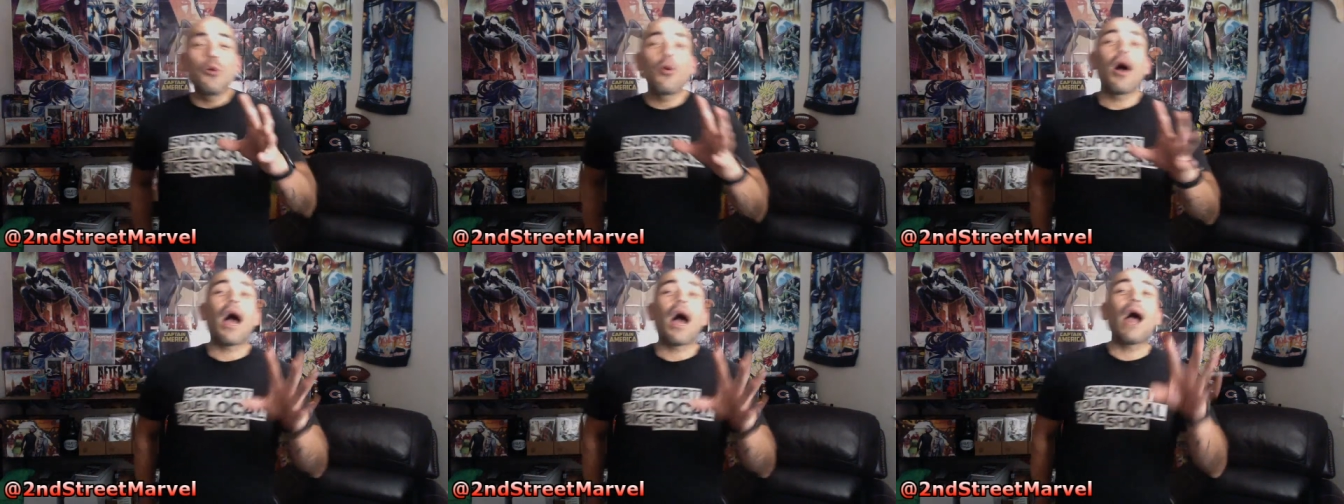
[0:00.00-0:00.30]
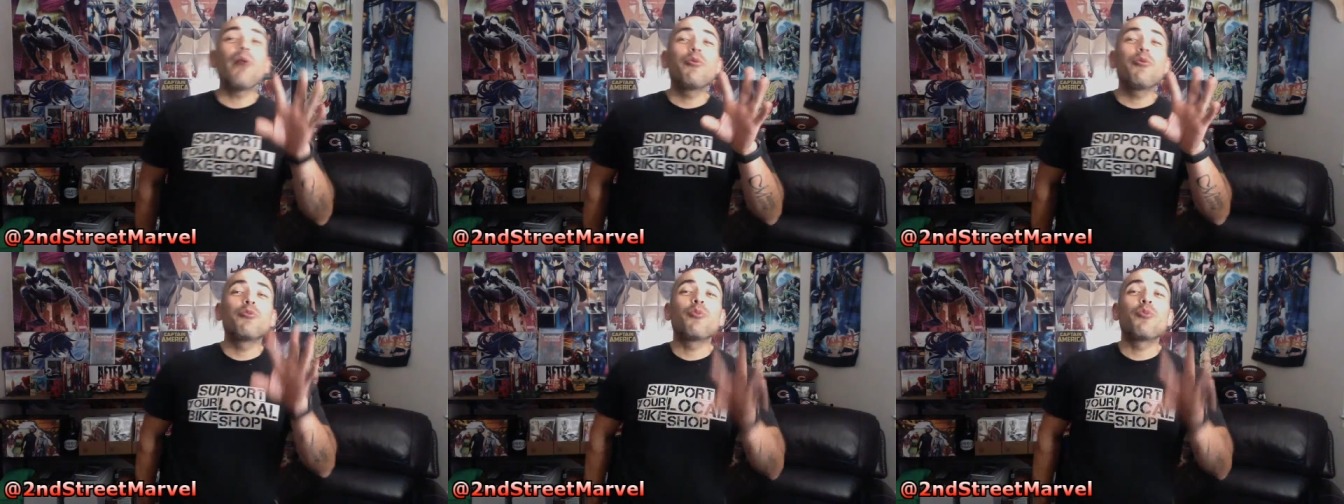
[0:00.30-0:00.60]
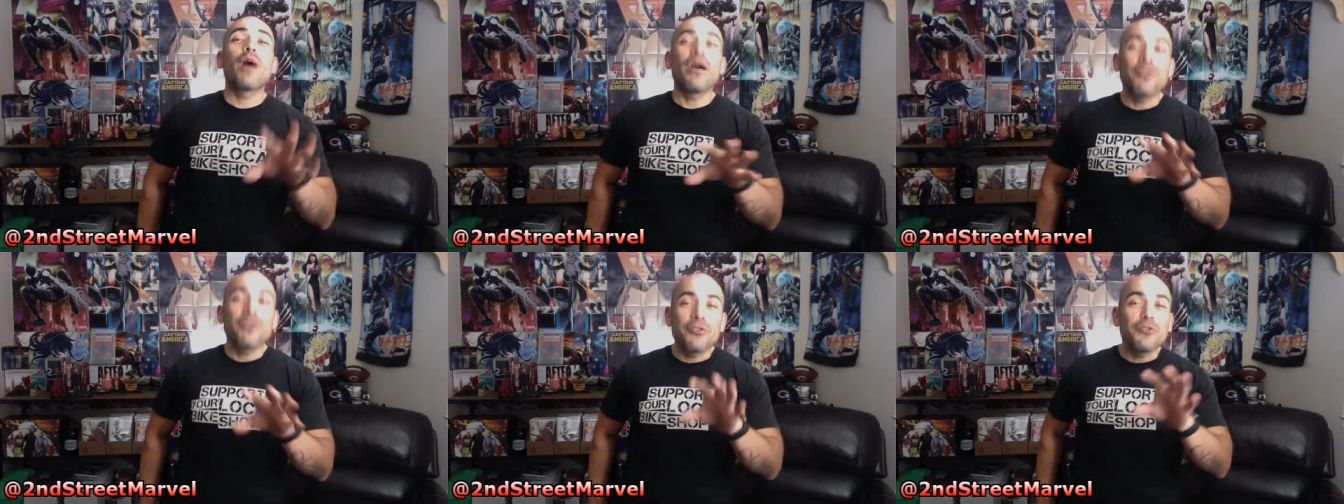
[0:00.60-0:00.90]
I would
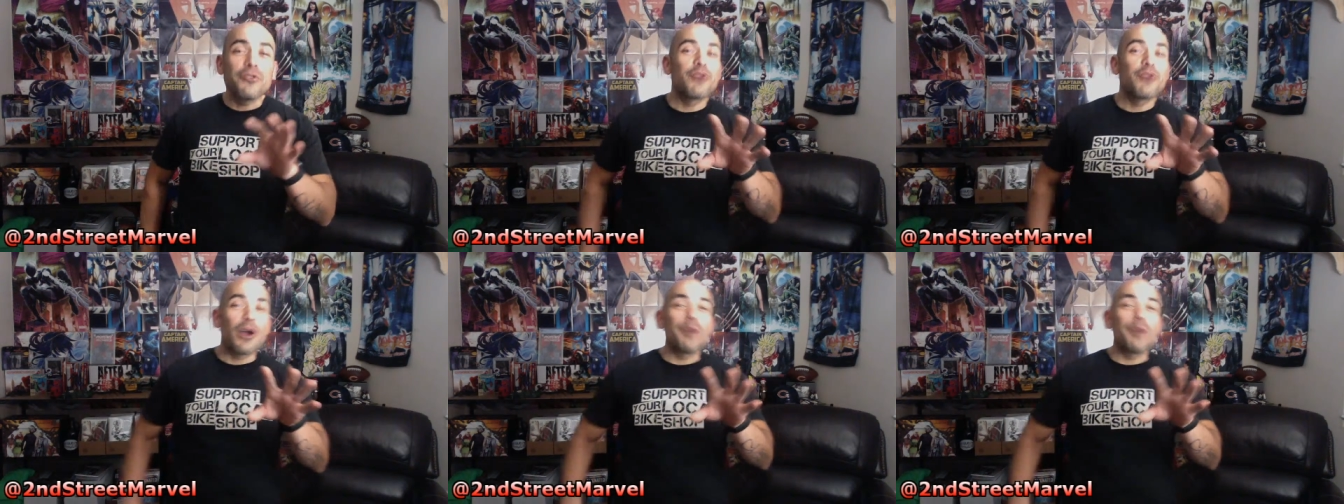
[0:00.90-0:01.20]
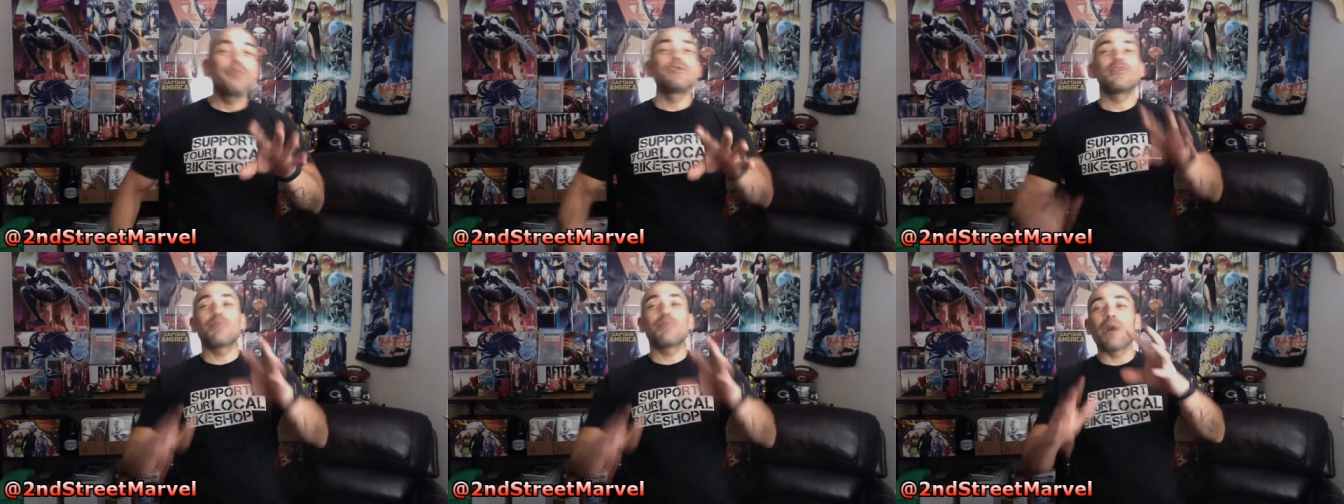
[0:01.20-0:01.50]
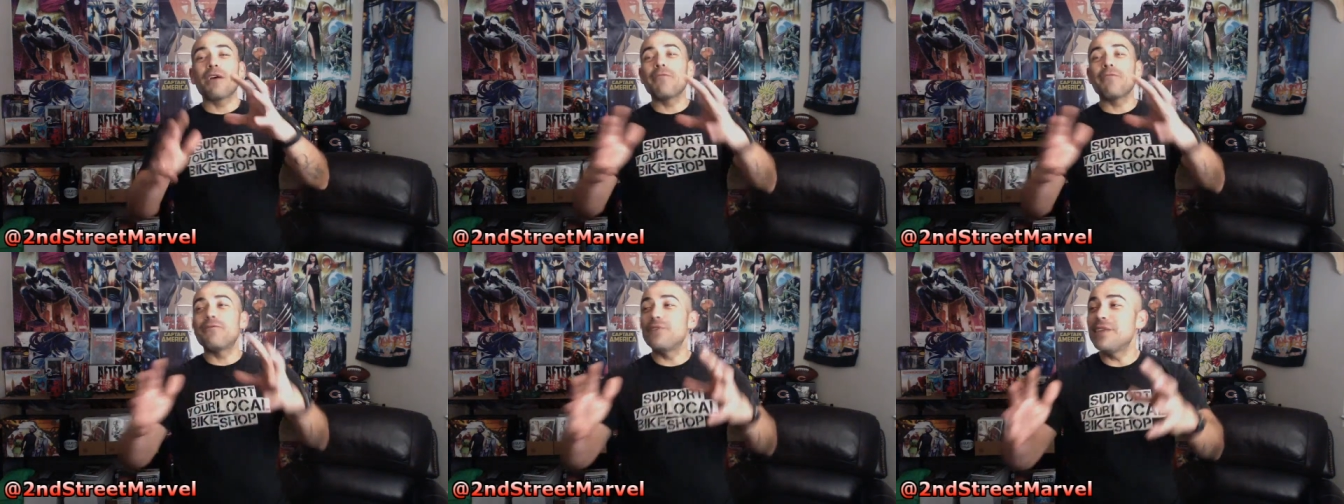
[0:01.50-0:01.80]
rather you come to
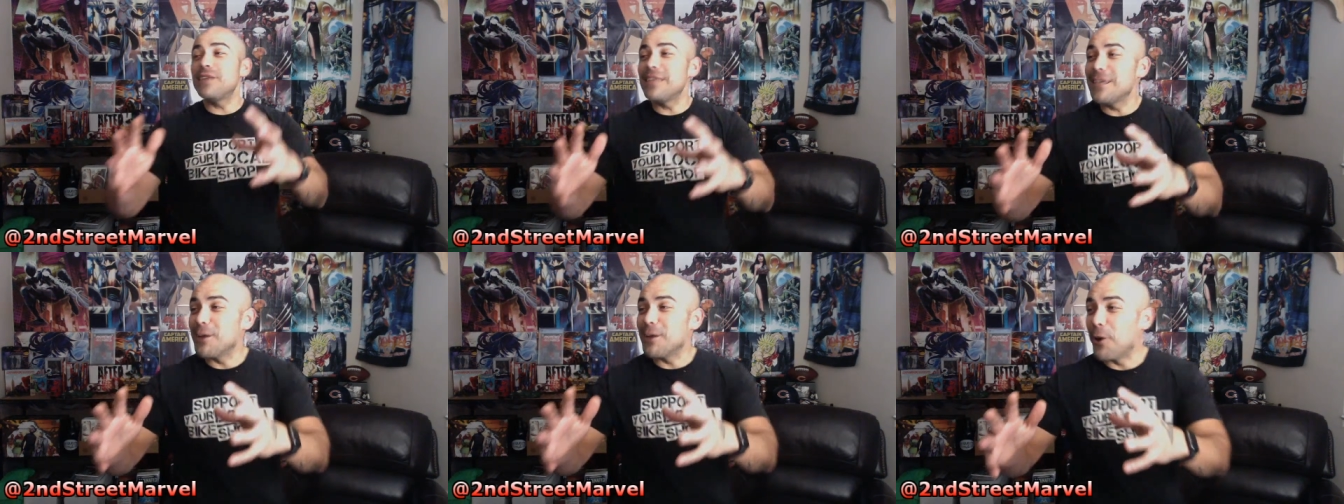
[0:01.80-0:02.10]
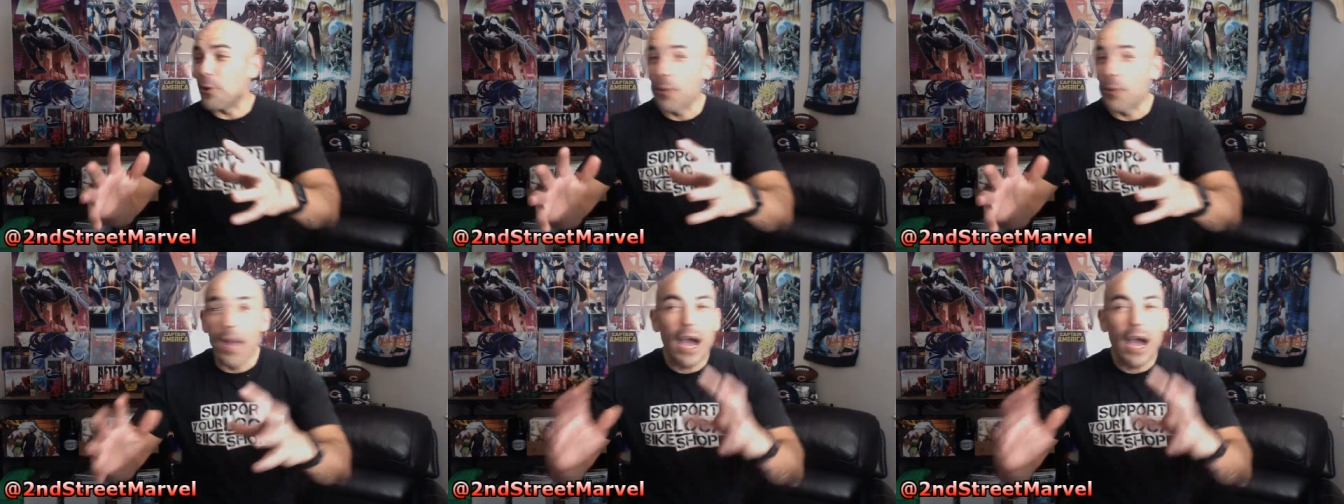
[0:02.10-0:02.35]
my video.